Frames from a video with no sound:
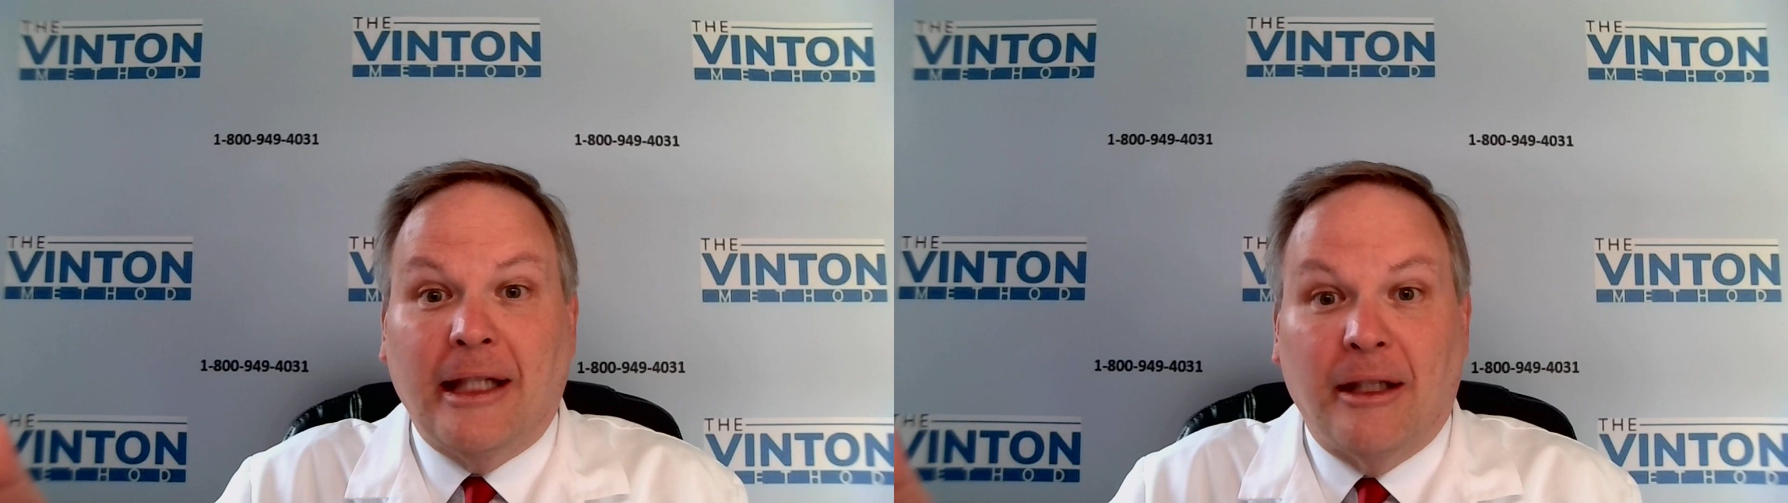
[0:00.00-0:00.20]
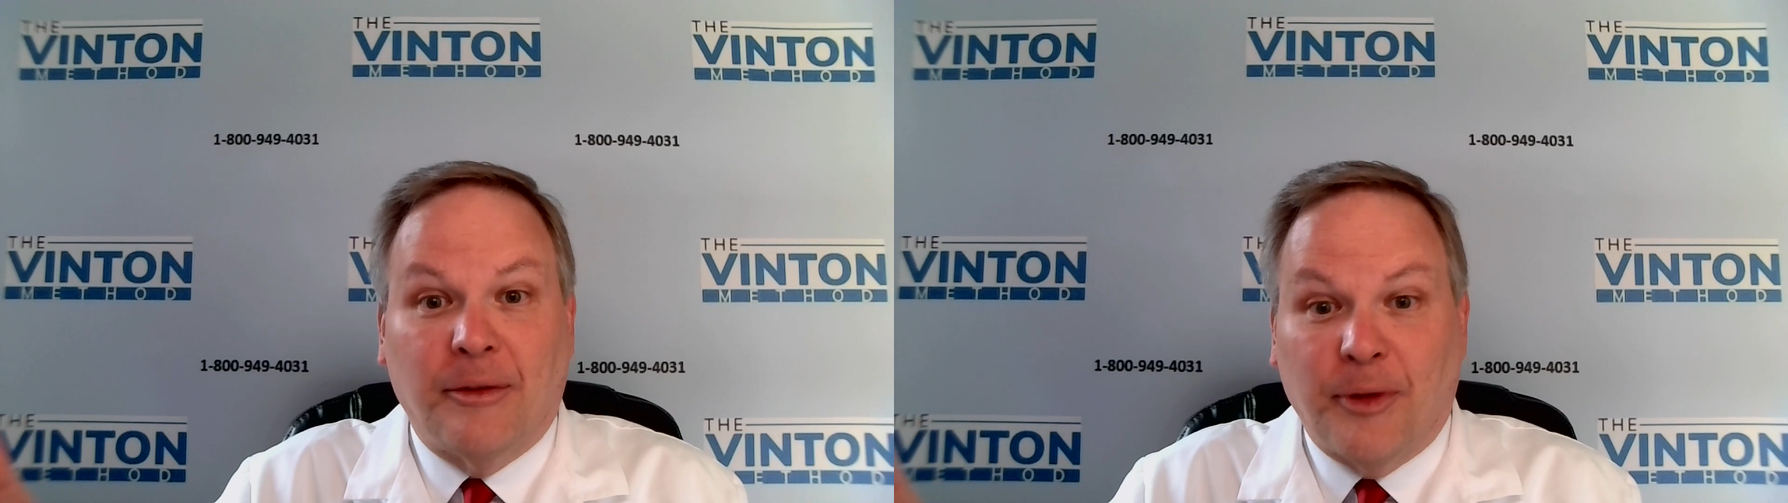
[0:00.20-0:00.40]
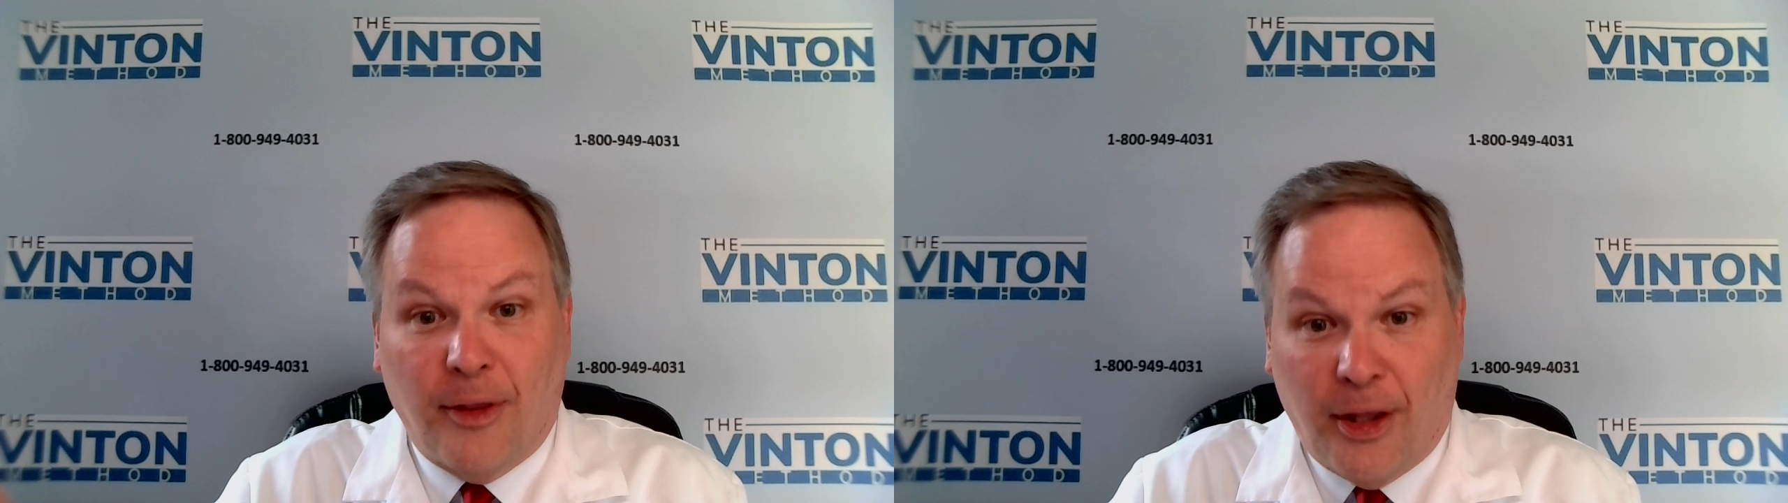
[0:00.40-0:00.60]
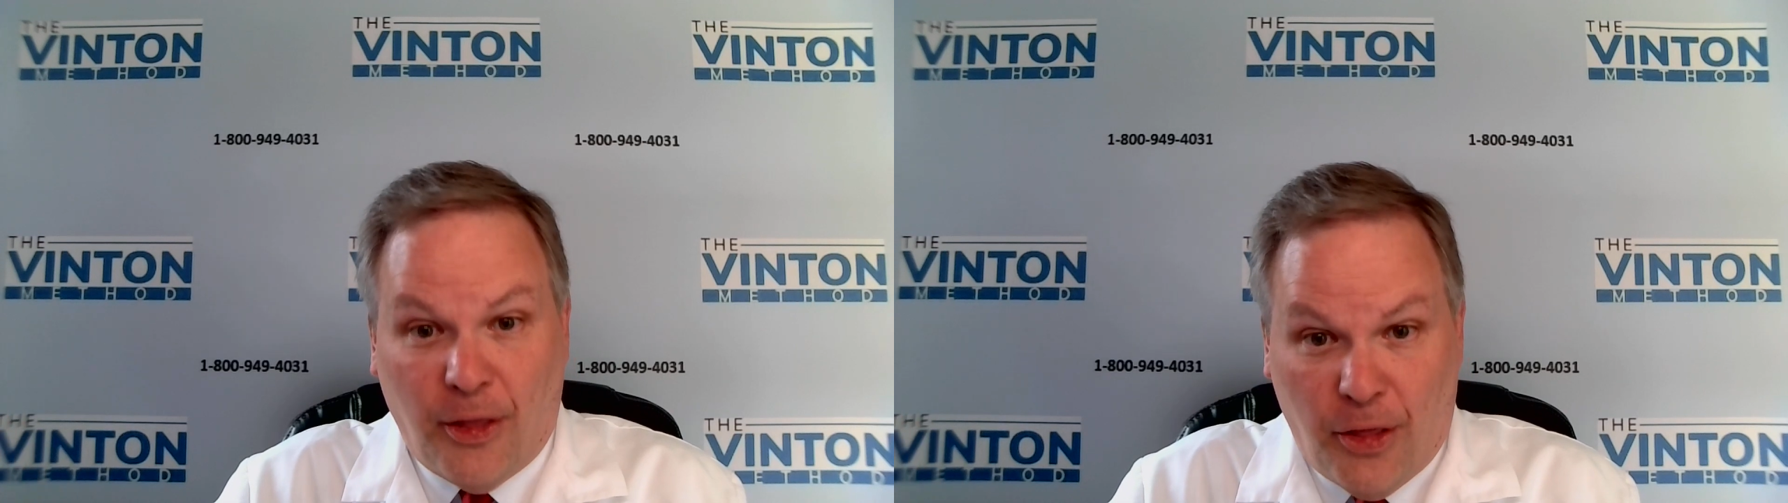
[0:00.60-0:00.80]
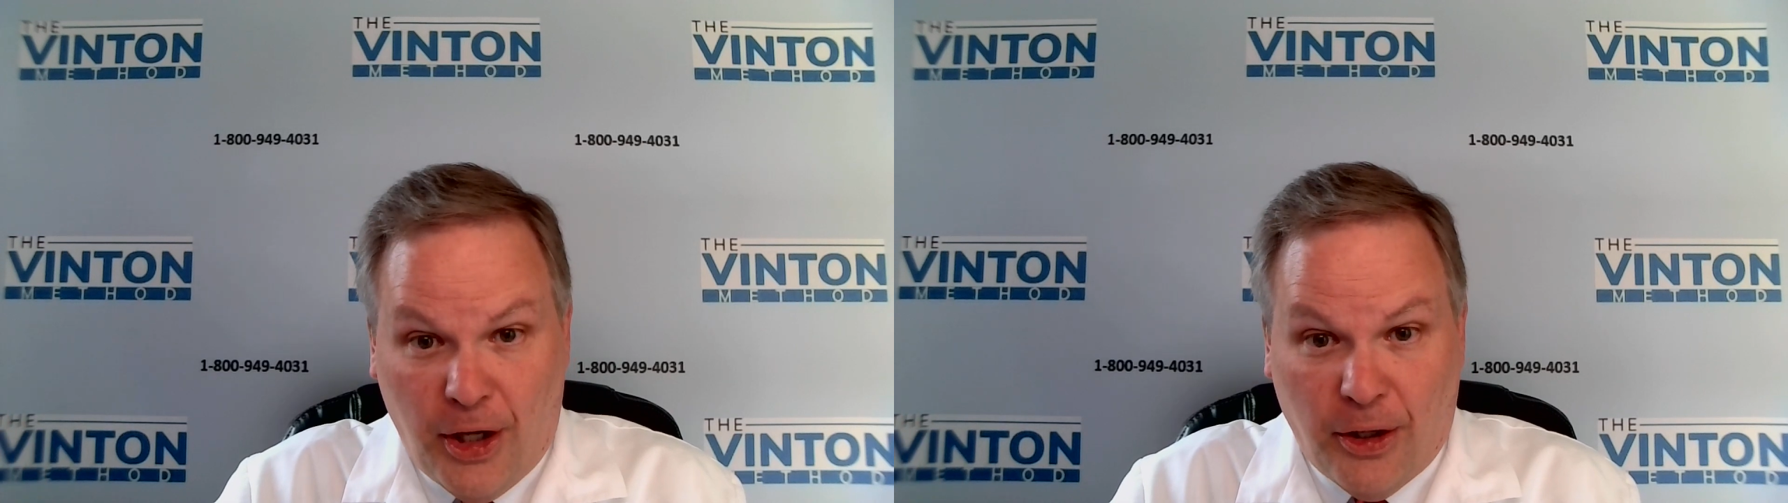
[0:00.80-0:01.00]
different
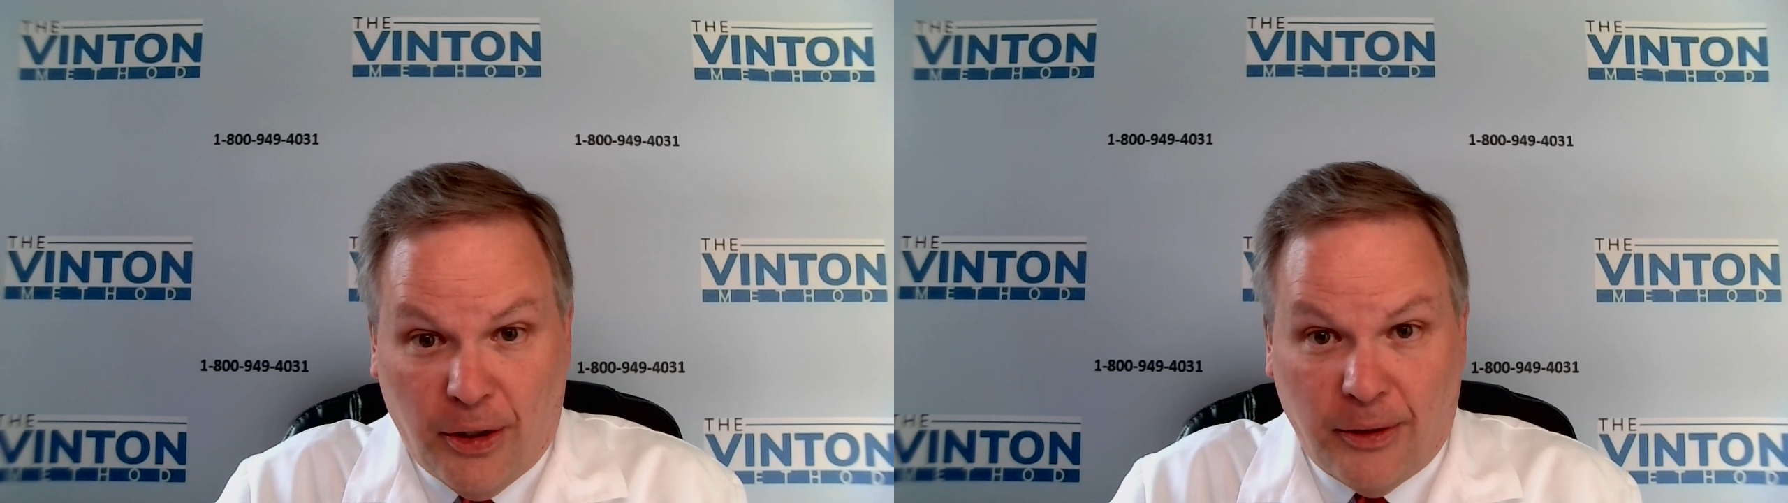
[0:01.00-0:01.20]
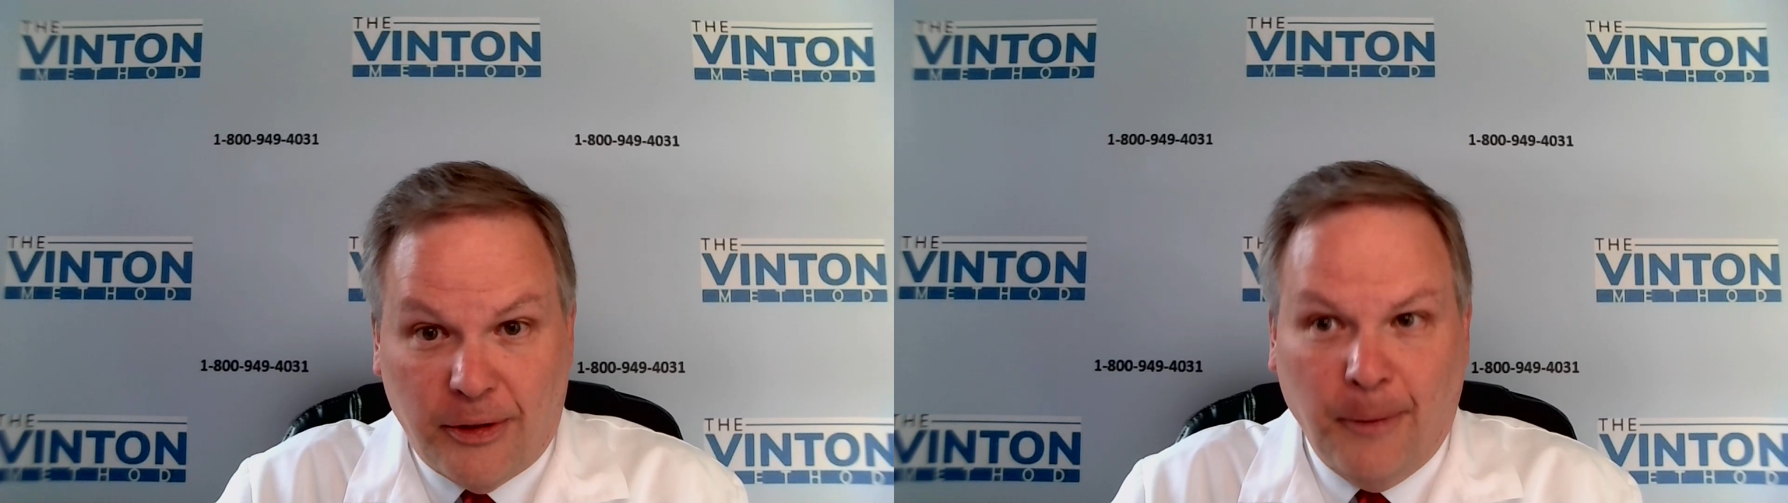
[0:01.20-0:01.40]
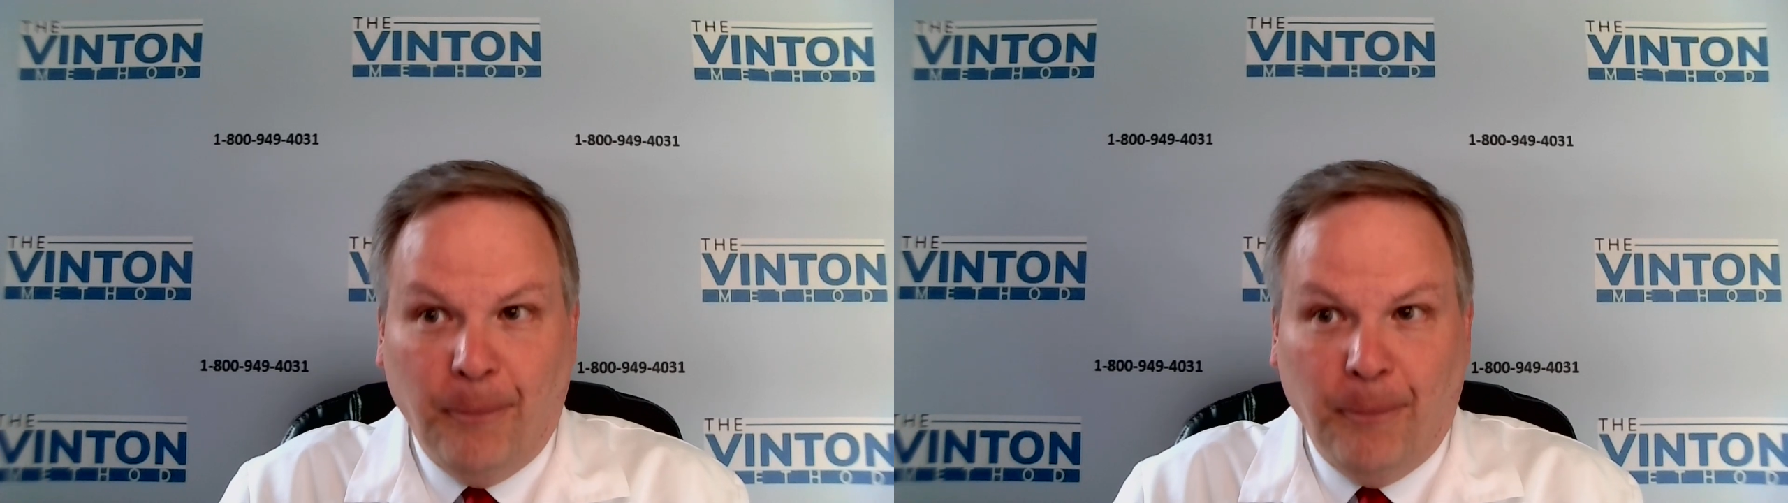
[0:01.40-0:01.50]
than theirs.